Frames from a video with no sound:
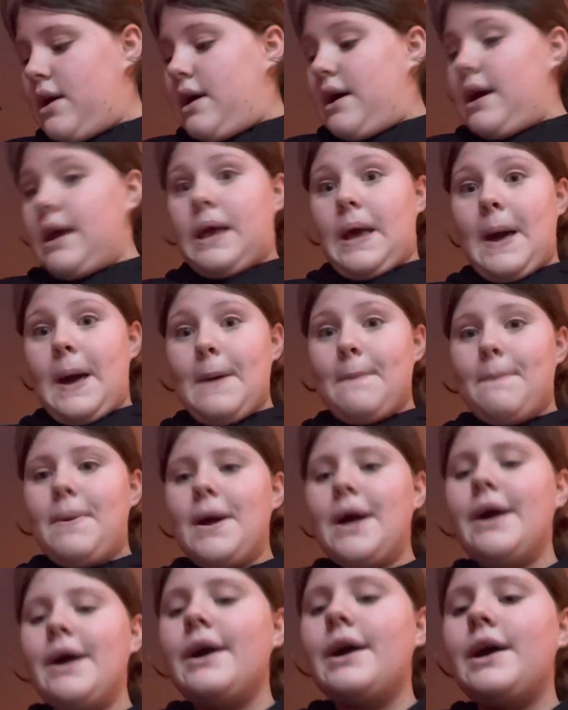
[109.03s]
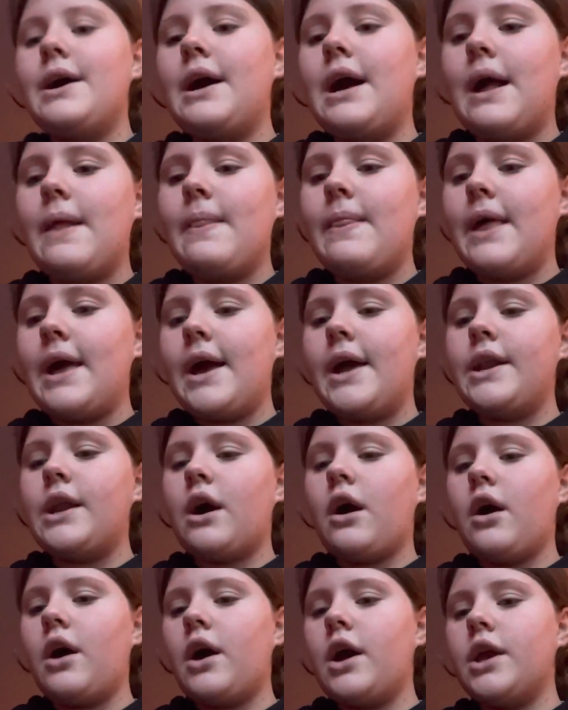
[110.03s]
Yep. And then
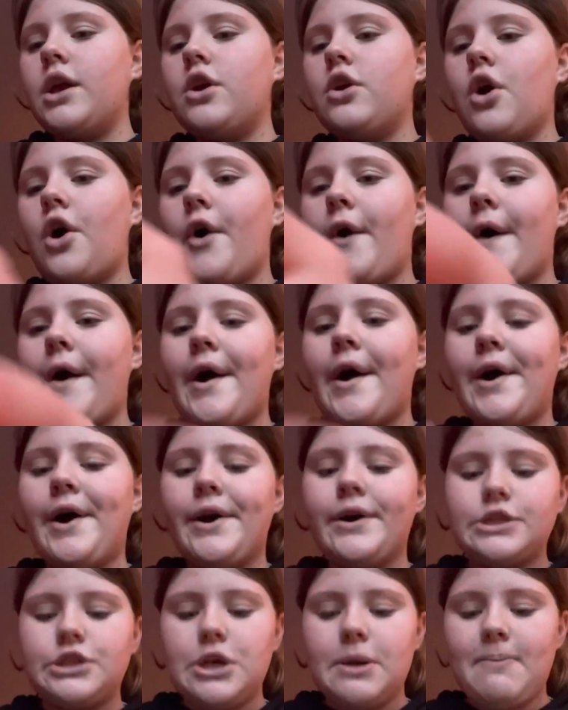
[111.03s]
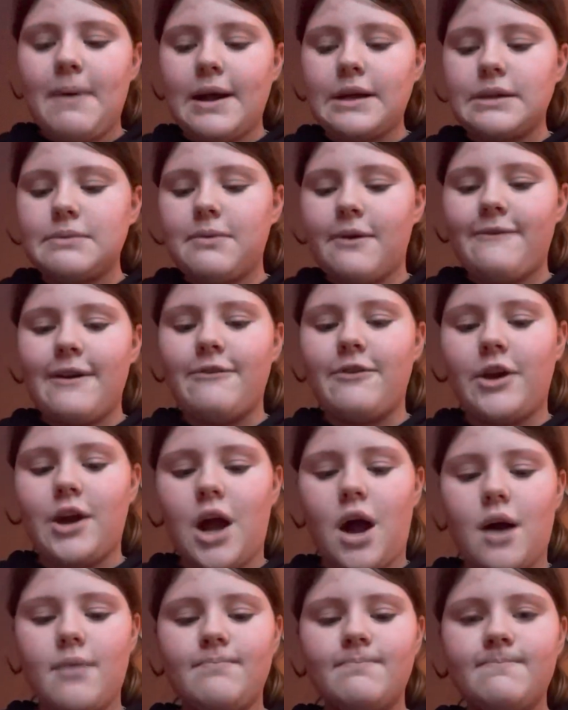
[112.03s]
I got 2 packs of my favorite
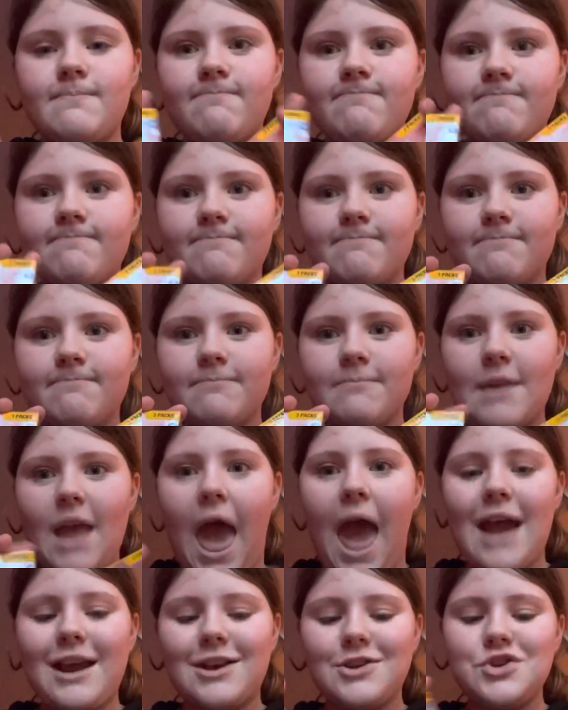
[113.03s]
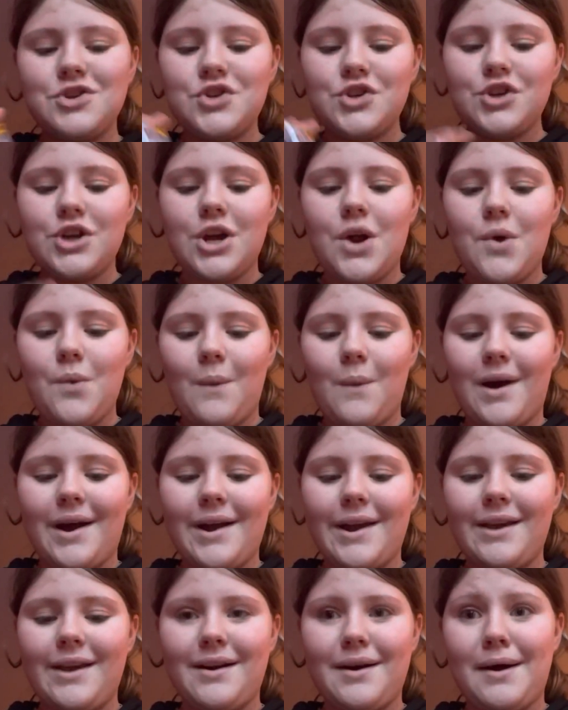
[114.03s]
gum. Extra
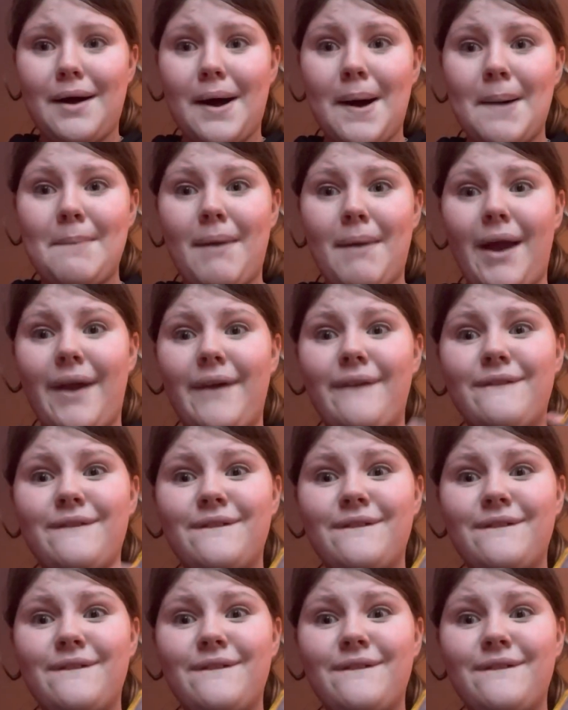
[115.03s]
white are my